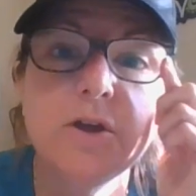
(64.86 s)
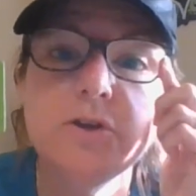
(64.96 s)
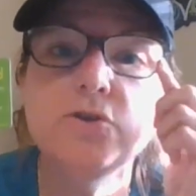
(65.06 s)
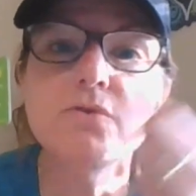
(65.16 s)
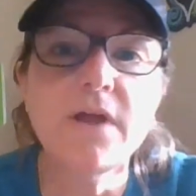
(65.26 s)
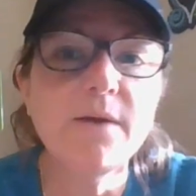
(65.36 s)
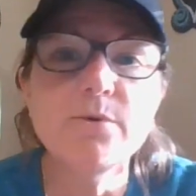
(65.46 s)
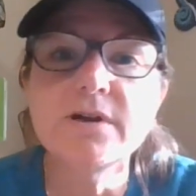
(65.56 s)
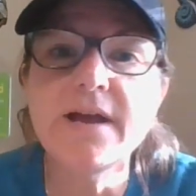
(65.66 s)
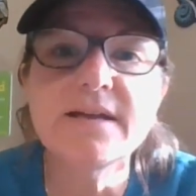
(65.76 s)
Your
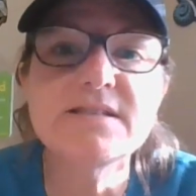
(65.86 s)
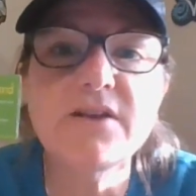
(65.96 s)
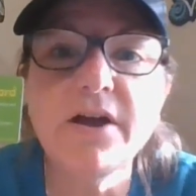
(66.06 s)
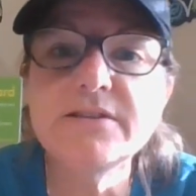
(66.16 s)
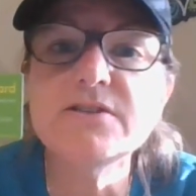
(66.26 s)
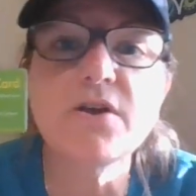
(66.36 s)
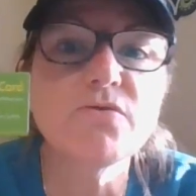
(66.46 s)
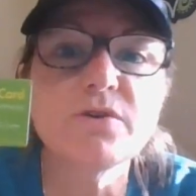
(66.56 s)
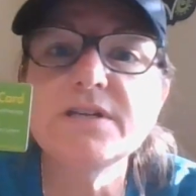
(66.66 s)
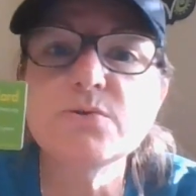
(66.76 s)
library has tons of
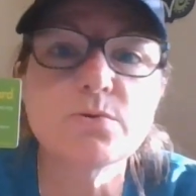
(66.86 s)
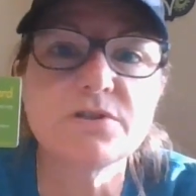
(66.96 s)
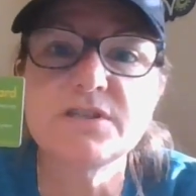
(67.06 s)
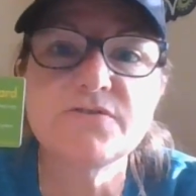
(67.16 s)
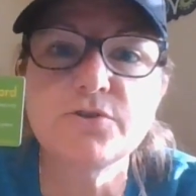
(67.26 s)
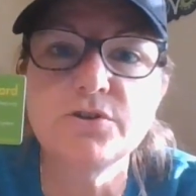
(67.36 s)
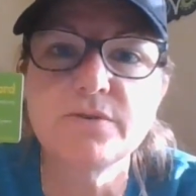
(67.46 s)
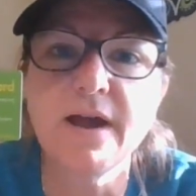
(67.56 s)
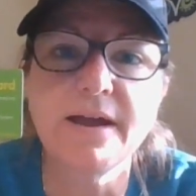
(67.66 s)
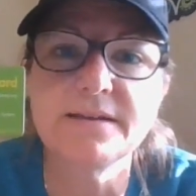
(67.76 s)
resources for you
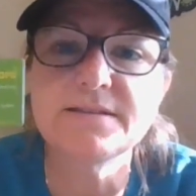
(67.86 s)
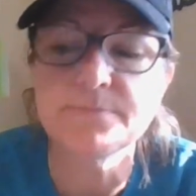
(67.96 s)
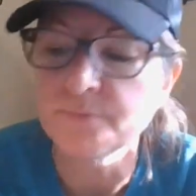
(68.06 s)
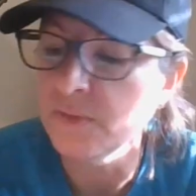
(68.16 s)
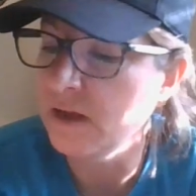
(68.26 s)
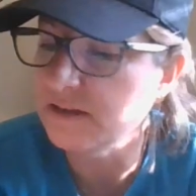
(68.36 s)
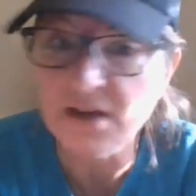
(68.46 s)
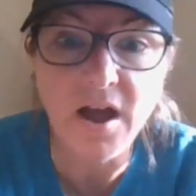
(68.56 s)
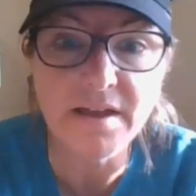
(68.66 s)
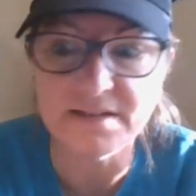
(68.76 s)
guys.
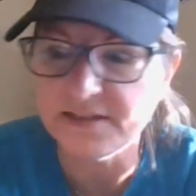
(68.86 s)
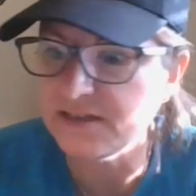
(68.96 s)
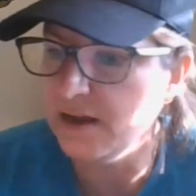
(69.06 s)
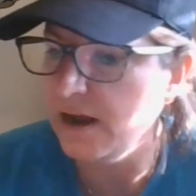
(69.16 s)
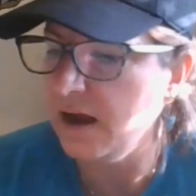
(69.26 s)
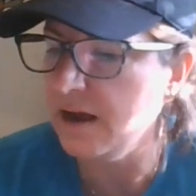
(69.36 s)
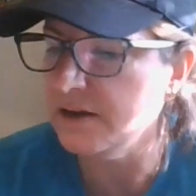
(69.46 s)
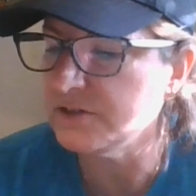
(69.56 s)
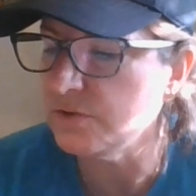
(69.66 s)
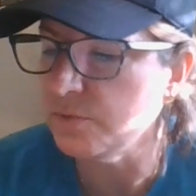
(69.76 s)
Tons.
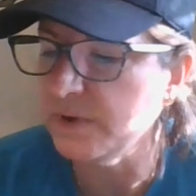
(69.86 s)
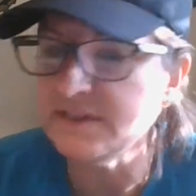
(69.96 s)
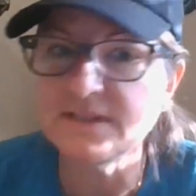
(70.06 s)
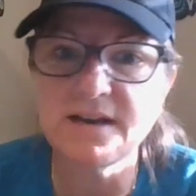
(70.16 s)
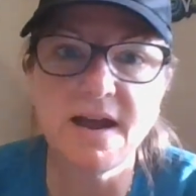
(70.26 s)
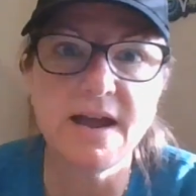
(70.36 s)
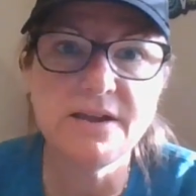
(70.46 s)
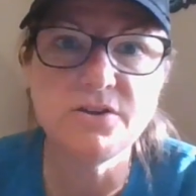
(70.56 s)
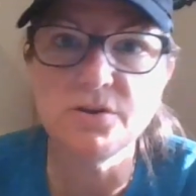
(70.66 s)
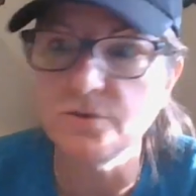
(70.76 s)
So the ones that I
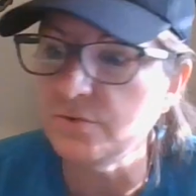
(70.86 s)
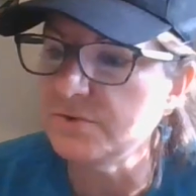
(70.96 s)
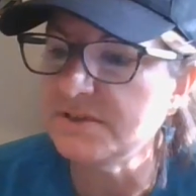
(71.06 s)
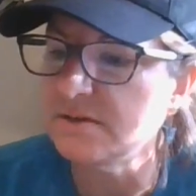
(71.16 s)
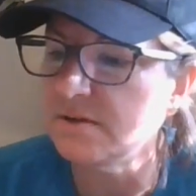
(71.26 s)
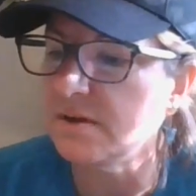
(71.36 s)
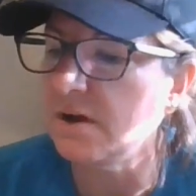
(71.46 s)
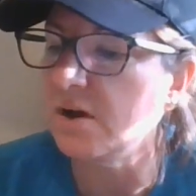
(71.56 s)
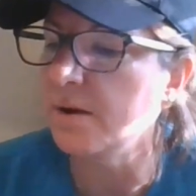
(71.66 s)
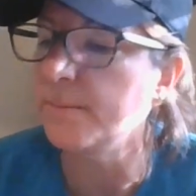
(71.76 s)
use
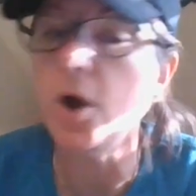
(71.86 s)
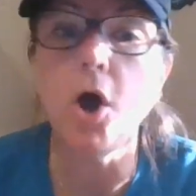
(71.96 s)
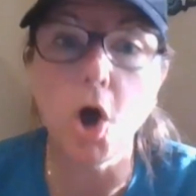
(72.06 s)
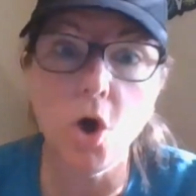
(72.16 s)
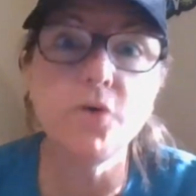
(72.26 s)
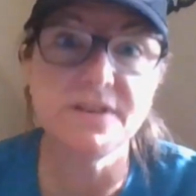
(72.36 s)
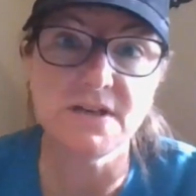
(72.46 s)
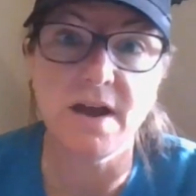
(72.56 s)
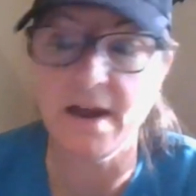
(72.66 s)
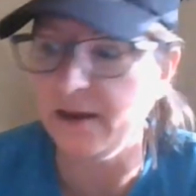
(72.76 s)
all the
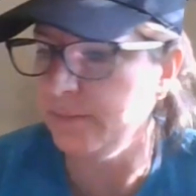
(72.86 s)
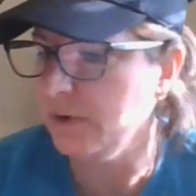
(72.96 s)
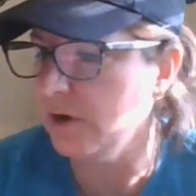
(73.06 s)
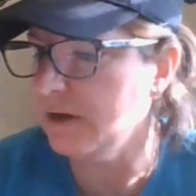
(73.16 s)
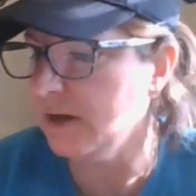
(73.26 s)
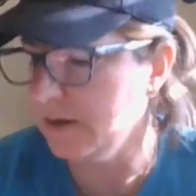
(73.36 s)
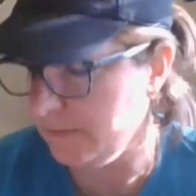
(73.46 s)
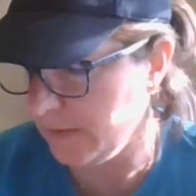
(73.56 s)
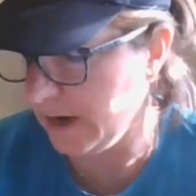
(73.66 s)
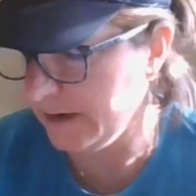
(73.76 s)
time, here
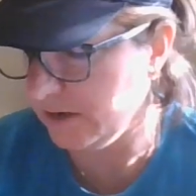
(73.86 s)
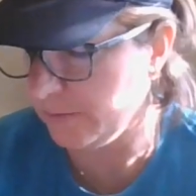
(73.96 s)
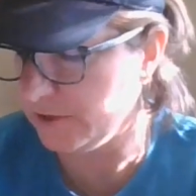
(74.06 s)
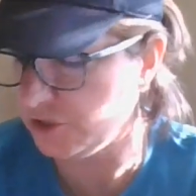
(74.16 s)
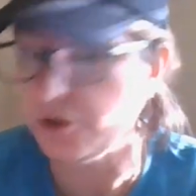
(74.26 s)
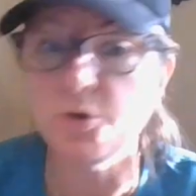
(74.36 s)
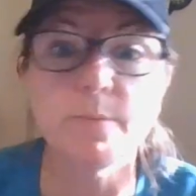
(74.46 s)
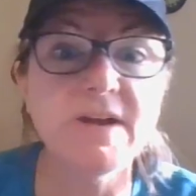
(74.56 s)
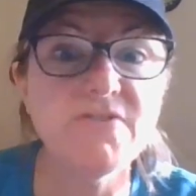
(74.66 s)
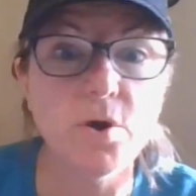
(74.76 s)
I'm going to show you on
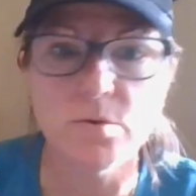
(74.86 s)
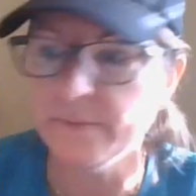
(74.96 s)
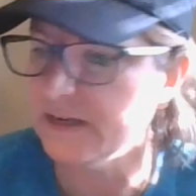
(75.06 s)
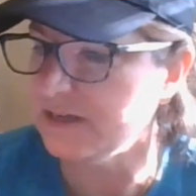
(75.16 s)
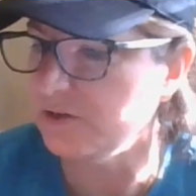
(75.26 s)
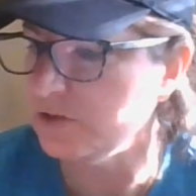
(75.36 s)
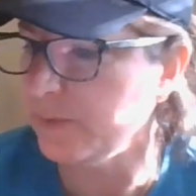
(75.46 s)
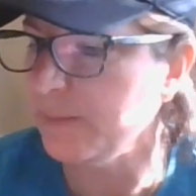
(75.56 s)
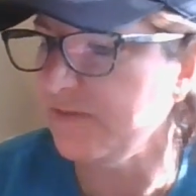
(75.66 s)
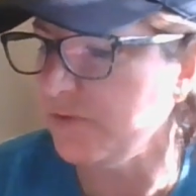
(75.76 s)
my phone because I use them
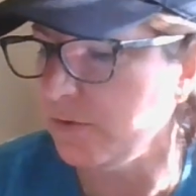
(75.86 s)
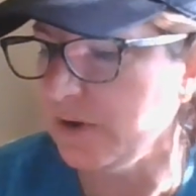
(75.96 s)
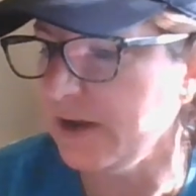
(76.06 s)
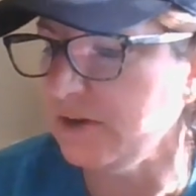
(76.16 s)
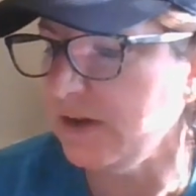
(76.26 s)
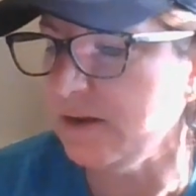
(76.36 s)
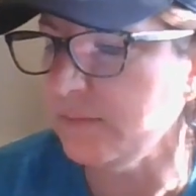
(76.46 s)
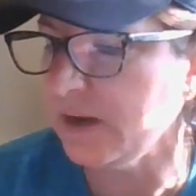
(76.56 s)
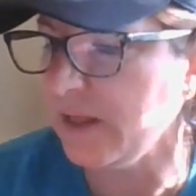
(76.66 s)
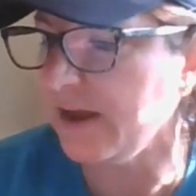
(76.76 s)
on my phone. In
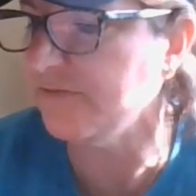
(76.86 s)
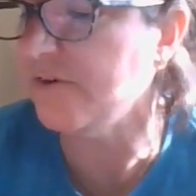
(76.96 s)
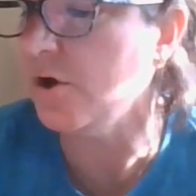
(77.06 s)
my life,